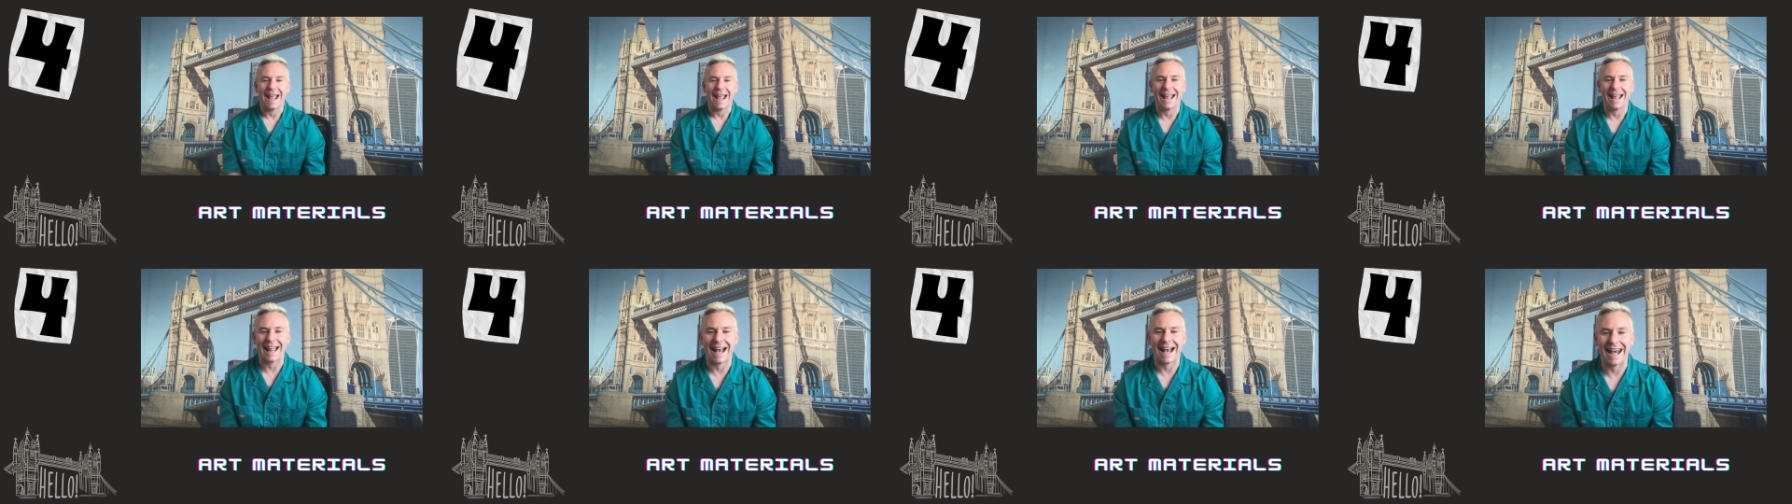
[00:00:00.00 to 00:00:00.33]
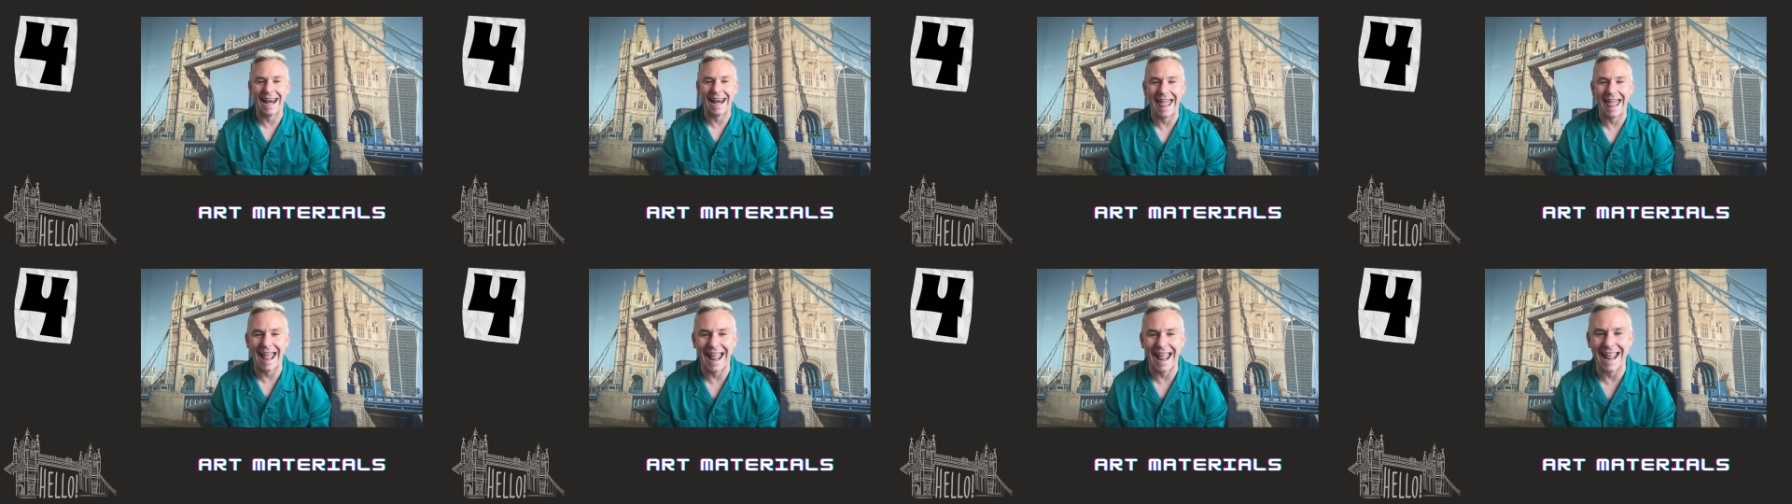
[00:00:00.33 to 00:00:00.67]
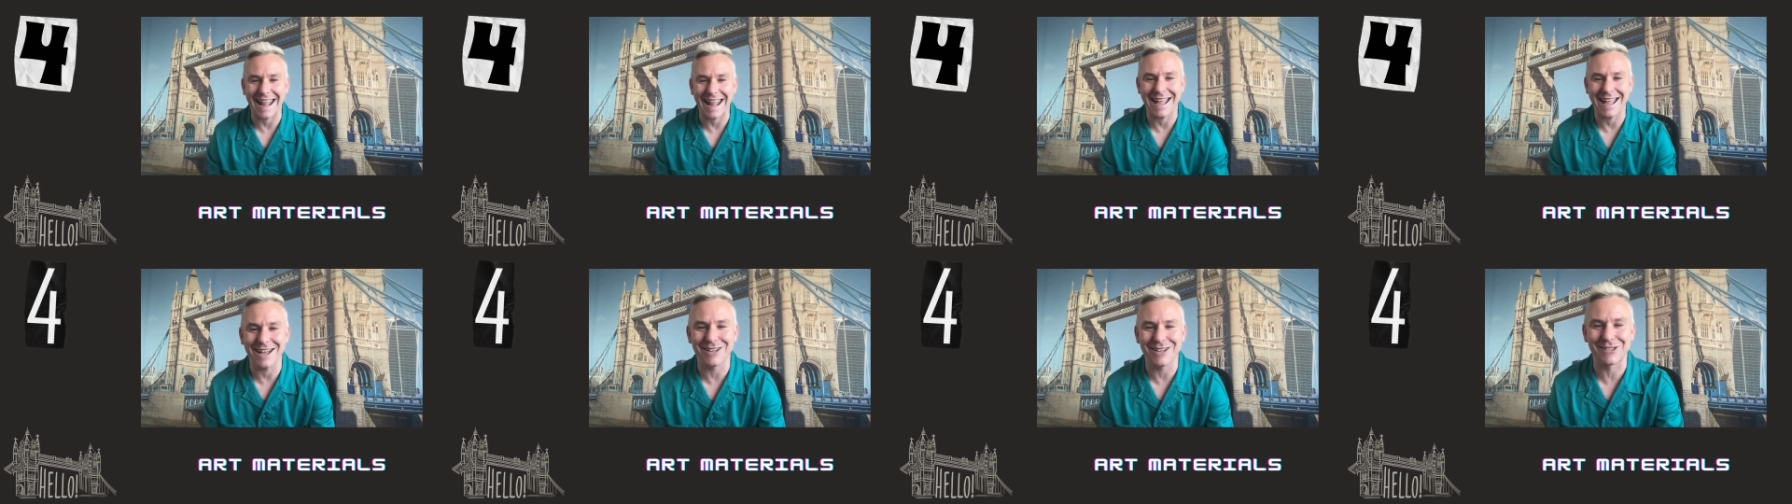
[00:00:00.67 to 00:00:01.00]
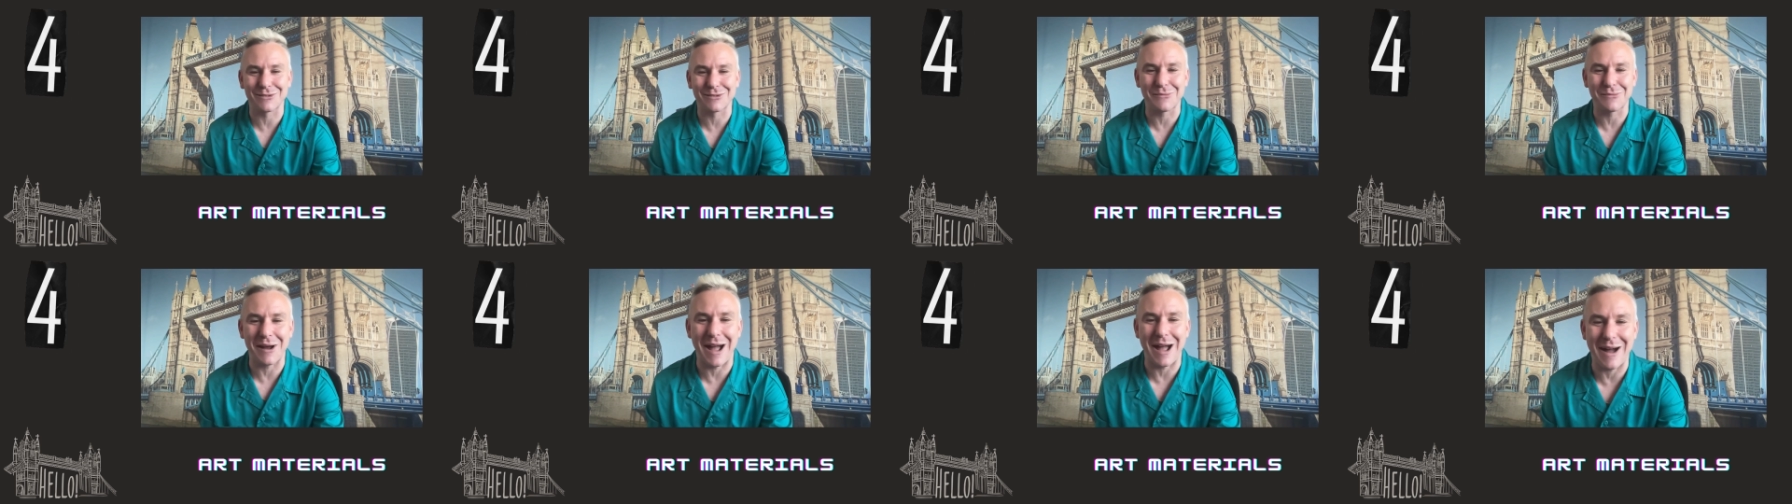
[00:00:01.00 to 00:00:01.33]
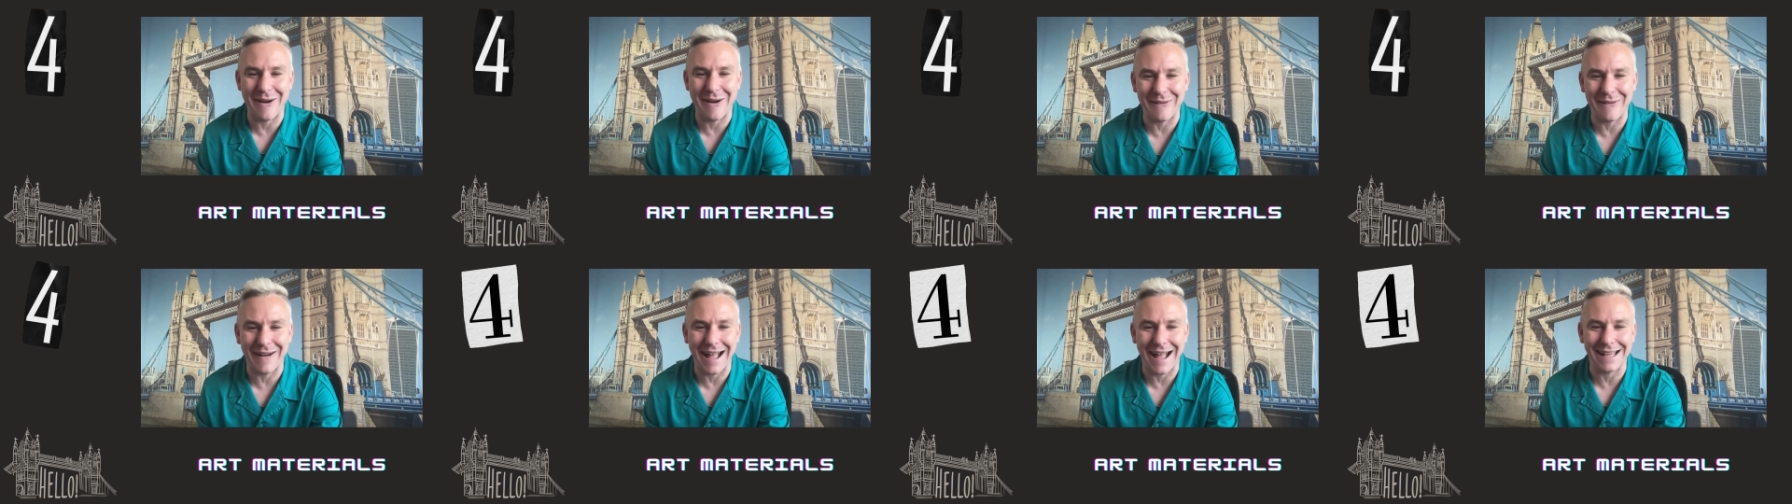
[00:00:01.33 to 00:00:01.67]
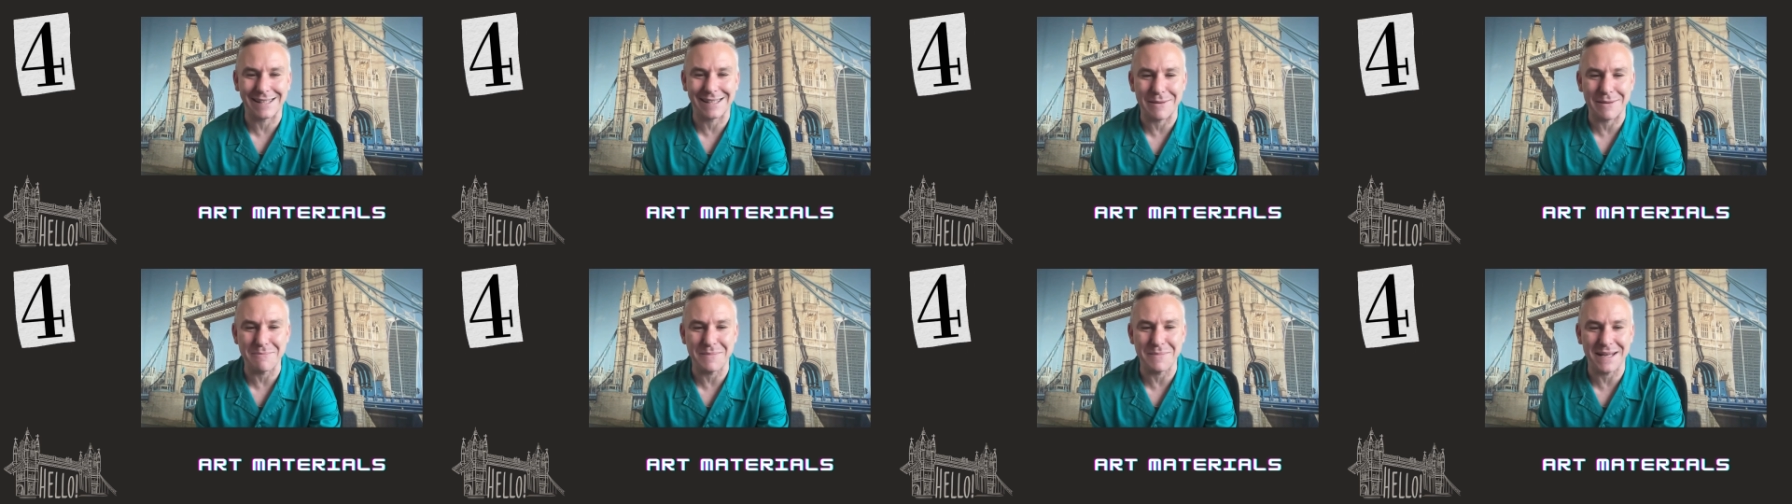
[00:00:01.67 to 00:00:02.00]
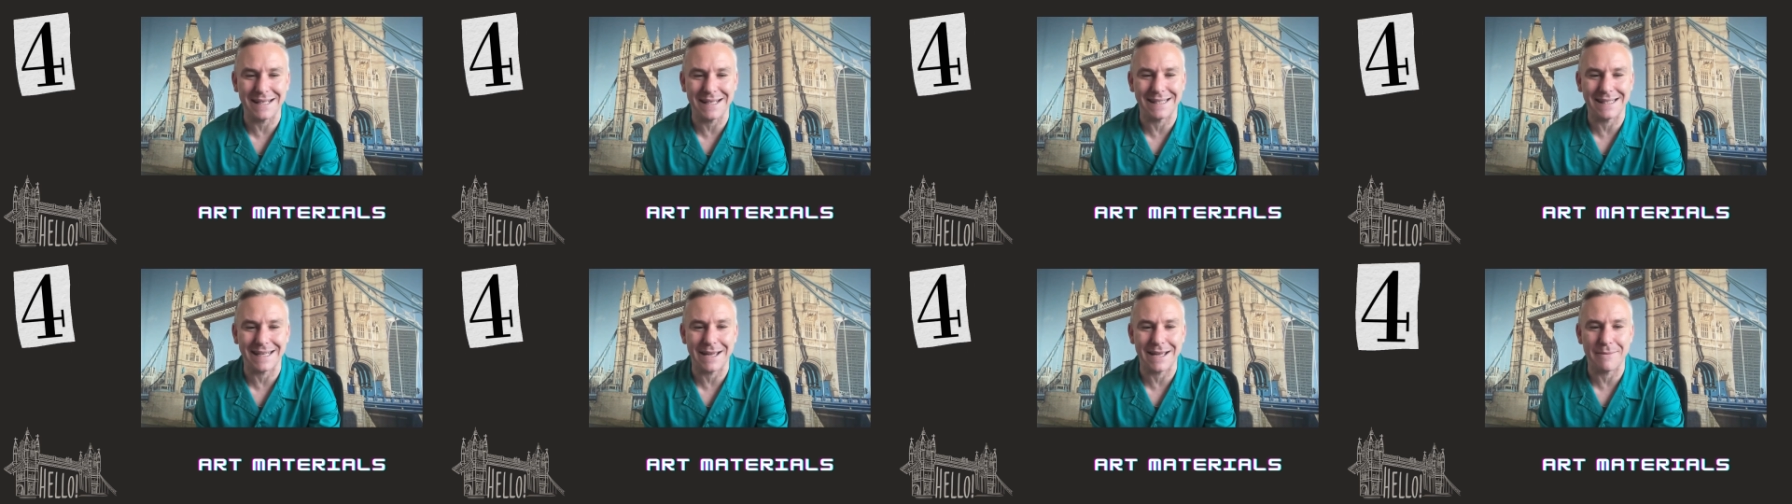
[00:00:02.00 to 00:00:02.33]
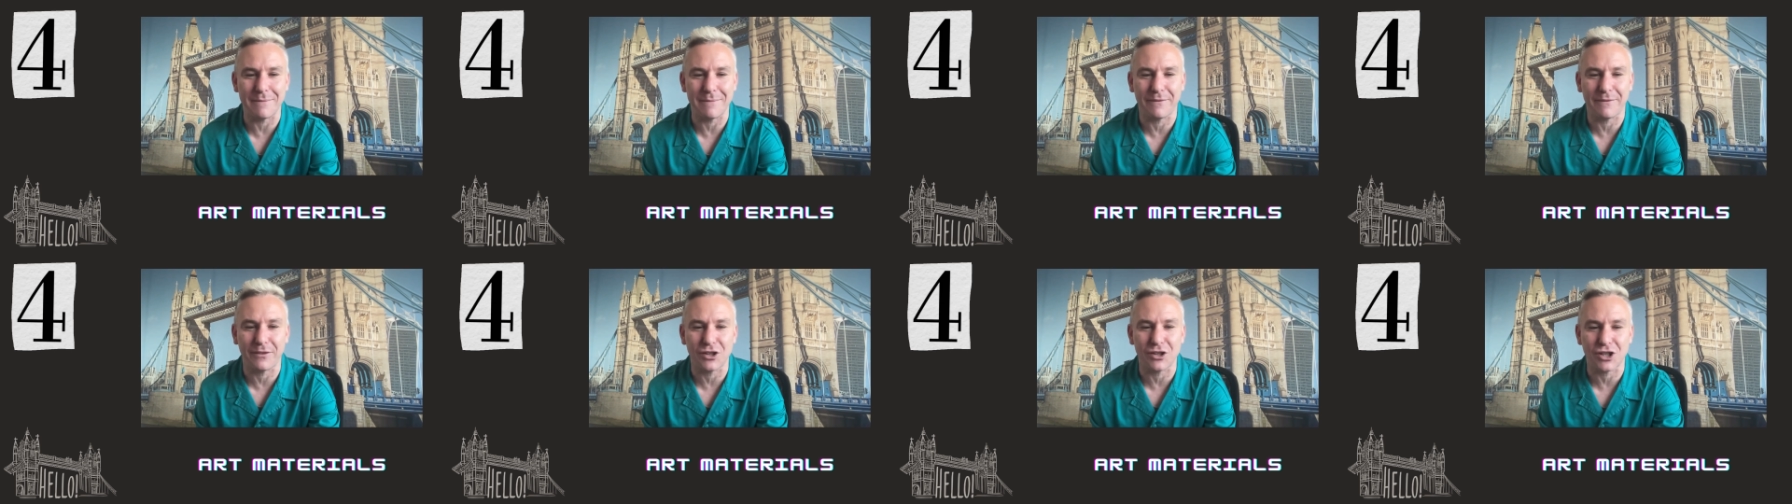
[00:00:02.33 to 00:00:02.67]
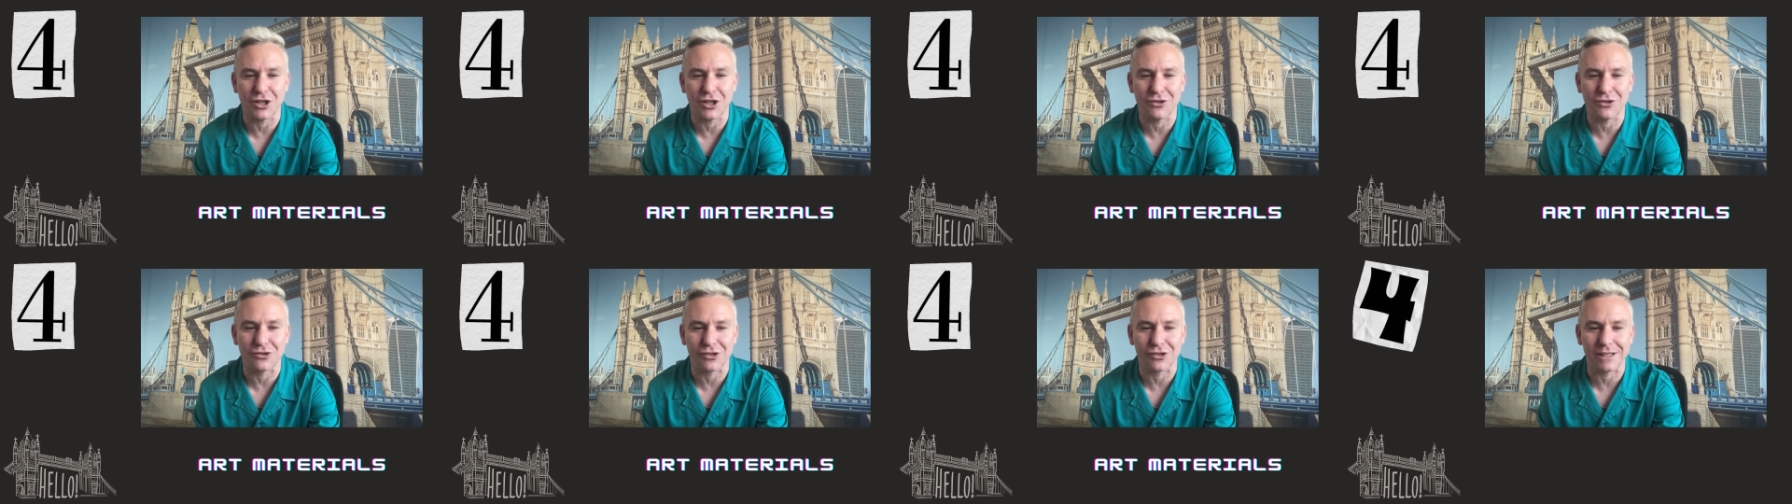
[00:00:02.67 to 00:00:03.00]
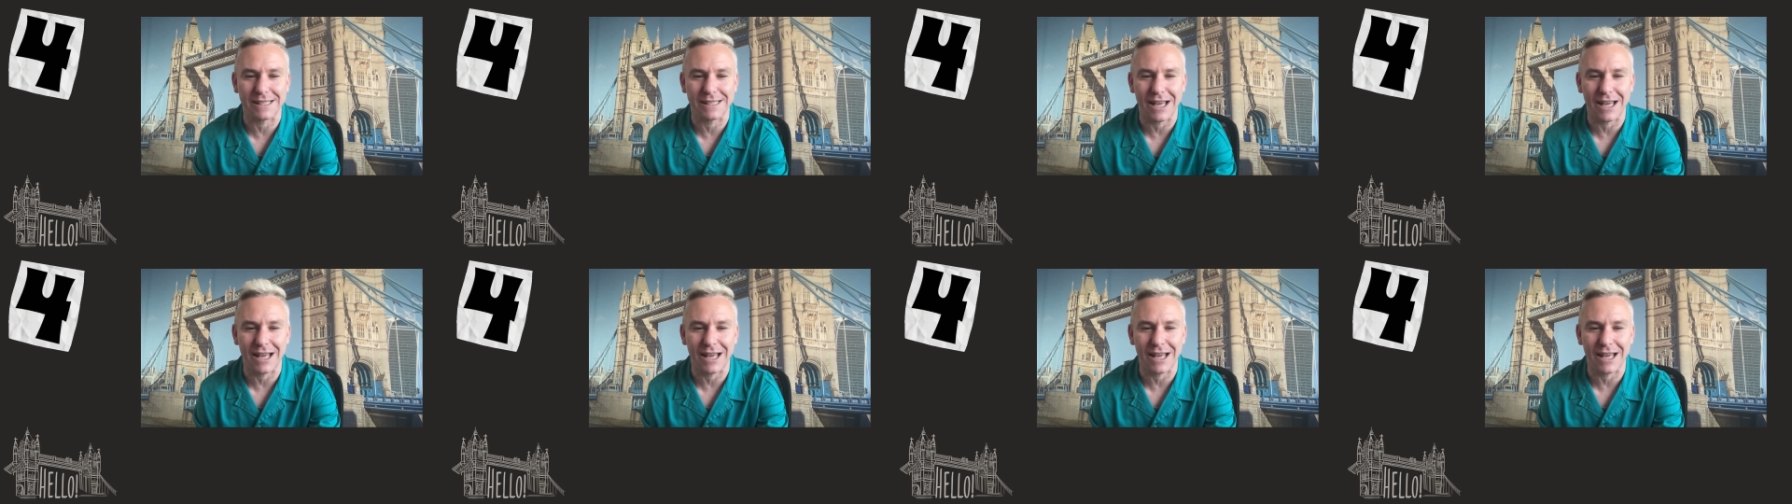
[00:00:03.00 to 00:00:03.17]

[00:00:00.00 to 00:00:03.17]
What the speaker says: clay as well as a medium for children's